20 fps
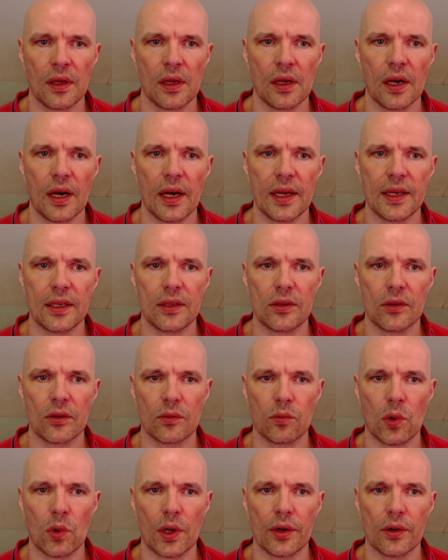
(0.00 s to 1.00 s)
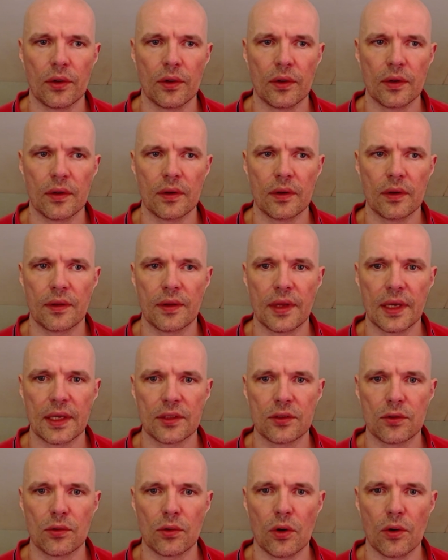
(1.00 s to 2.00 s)
I did not want
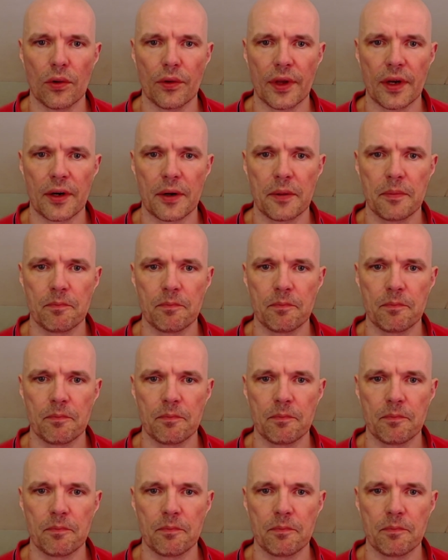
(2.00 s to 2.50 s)
things to go there,